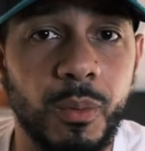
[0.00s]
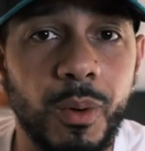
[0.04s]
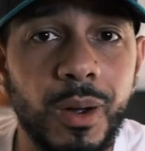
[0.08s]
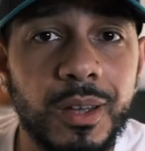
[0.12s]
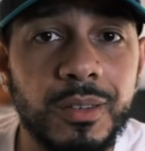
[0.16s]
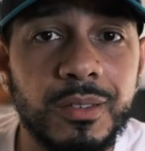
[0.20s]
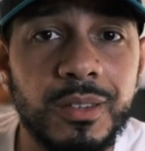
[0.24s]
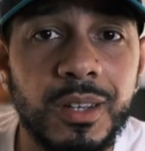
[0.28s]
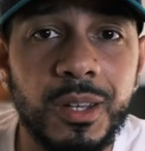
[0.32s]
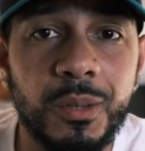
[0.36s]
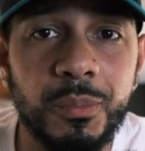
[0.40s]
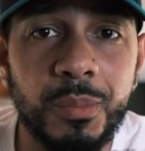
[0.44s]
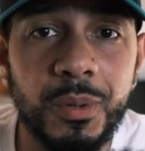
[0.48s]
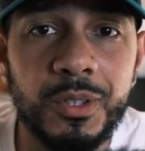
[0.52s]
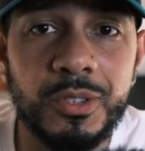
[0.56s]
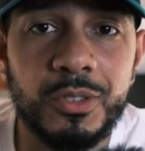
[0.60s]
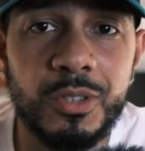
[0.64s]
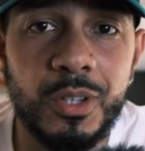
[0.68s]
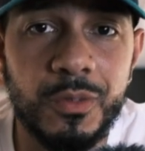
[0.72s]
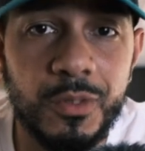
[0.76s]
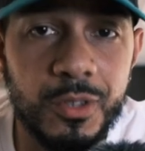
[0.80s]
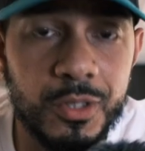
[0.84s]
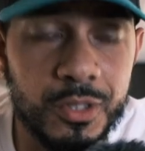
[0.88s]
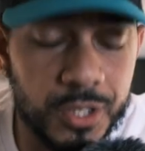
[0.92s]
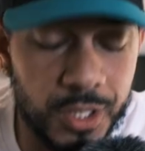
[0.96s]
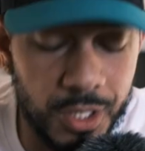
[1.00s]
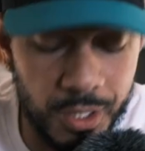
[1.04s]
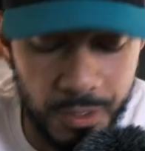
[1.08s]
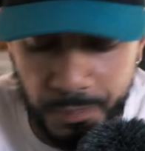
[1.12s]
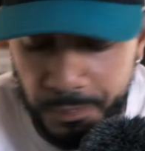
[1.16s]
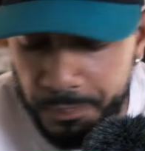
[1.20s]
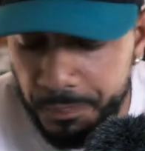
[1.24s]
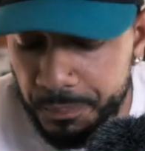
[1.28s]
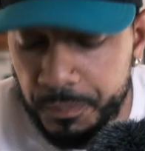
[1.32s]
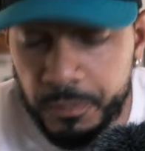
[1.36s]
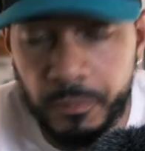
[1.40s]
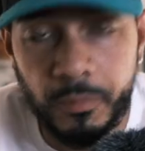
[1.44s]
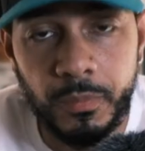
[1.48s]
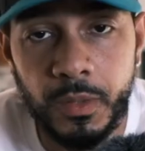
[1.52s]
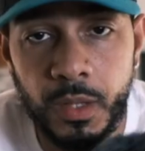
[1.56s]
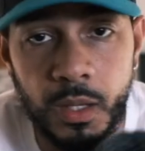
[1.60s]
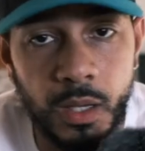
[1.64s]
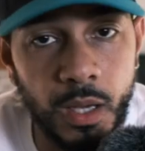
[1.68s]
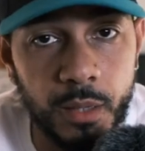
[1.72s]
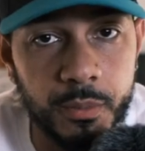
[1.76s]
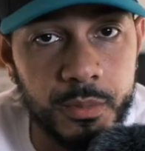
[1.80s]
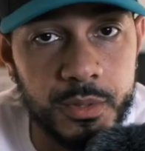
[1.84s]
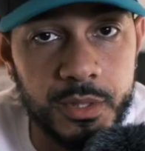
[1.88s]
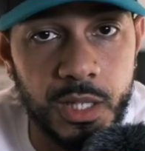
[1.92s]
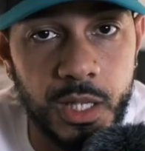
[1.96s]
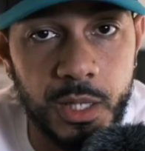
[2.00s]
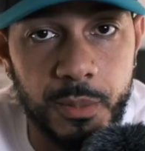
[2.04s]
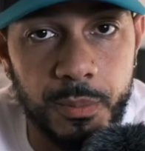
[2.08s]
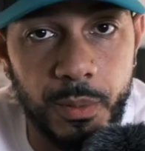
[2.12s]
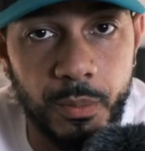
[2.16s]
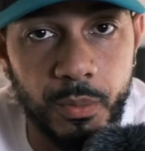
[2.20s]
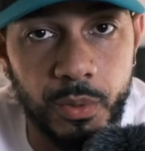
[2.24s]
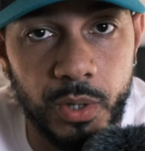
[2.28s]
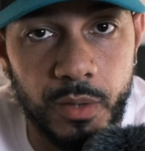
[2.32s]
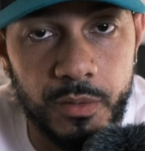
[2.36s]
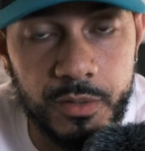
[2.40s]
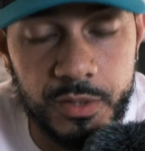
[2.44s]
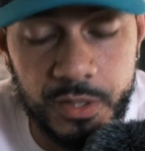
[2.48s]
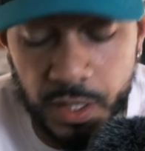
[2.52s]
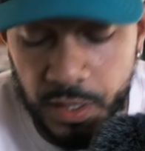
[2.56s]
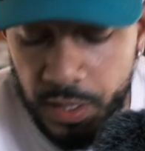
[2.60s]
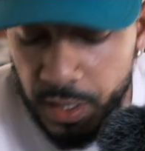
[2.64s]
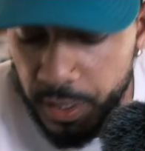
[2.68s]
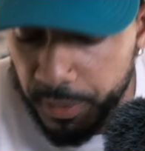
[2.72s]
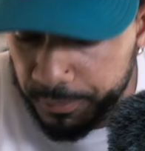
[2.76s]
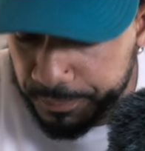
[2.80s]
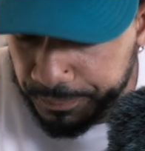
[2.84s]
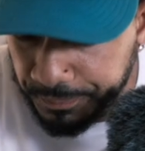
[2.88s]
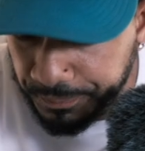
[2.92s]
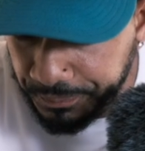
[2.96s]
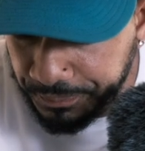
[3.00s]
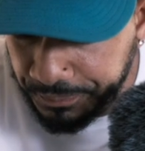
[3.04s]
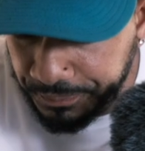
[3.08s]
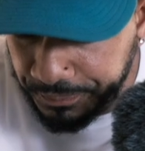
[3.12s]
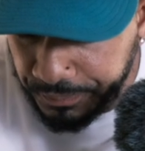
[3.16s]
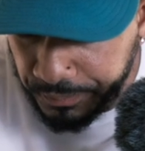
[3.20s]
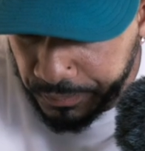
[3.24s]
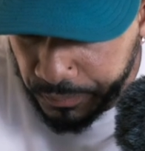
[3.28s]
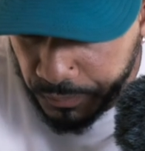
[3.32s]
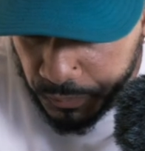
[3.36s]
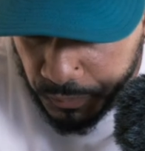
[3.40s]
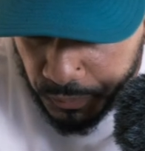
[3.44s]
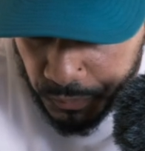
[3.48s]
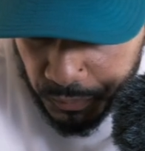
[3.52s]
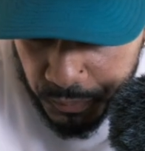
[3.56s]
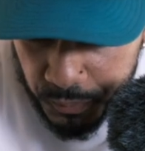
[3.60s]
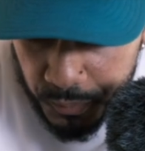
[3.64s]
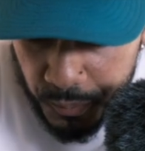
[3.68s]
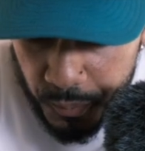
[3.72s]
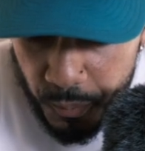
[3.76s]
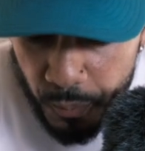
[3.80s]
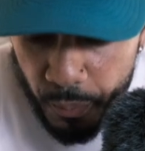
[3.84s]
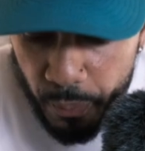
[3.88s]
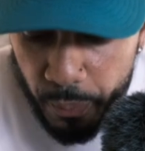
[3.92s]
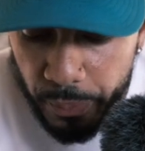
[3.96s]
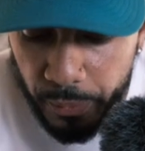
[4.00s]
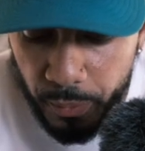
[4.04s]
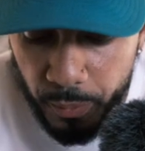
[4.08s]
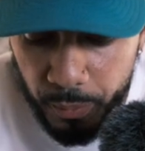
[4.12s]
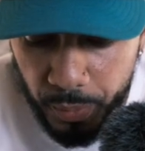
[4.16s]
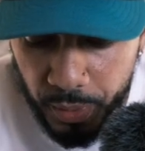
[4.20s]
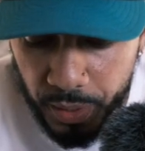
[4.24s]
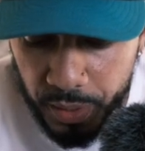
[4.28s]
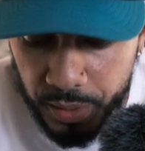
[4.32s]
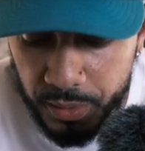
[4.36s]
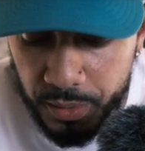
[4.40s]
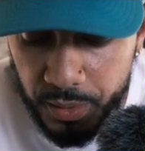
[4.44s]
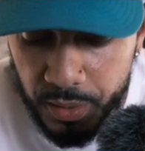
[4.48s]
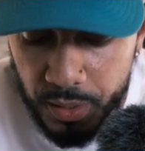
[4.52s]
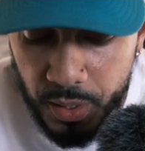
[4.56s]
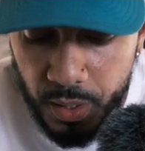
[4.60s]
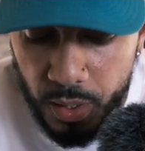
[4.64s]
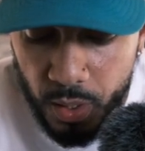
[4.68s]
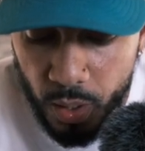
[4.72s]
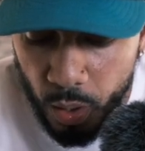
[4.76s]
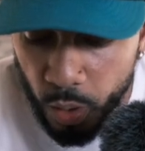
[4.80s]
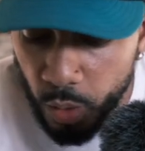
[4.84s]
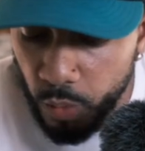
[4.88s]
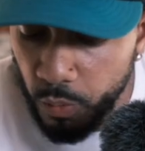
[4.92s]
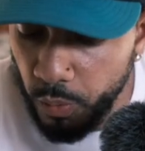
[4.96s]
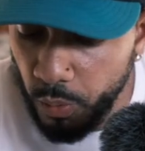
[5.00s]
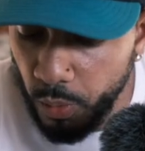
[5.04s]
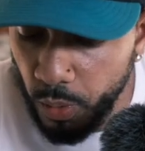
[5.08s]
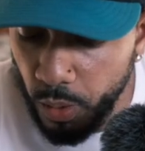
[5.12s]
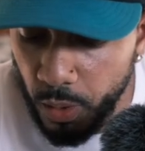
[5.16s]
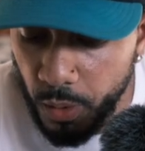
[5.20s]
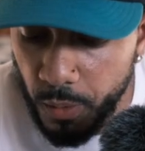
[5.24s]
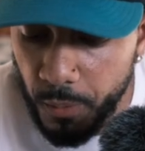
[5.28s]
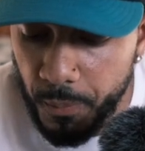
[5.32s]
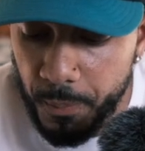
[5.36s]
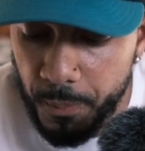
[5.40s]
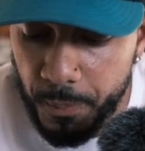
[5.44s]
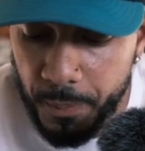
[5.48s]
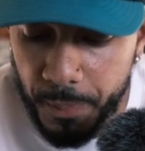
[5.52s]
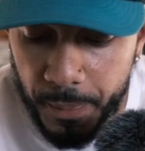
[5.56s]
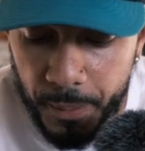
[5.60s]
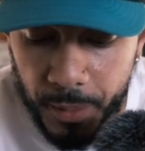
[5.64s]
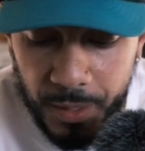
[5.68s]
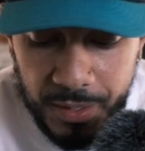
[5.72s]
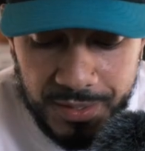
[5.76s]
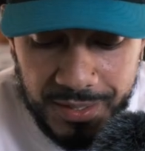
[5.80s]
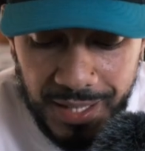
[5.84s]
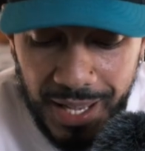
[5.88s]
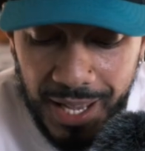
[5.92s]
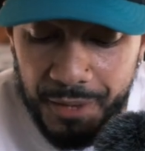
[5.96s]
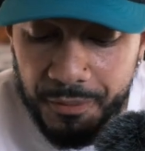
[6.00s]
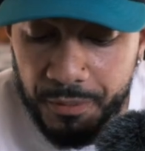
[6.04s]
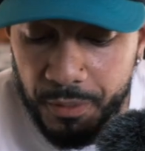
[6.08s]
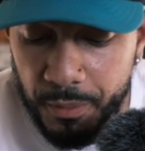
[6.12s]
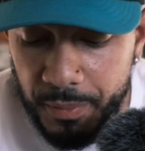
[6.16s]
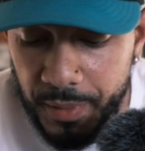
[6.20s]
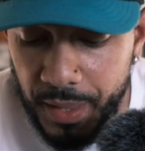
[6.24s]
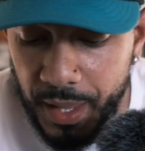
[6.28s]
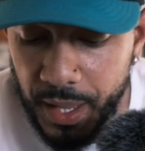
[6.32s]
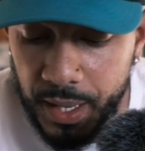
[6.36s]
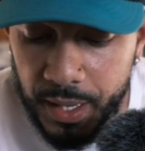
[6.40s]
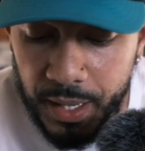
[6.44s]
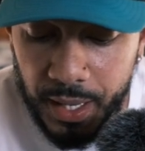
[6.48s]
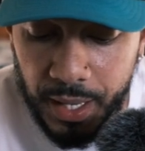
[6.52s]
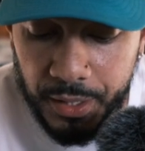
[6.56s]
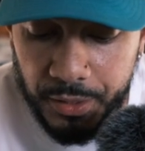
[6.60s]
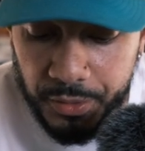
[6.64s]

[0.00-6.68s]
why are you taking a picture of your chin? I'm just kidding. People never say that. But overall, aside from that, I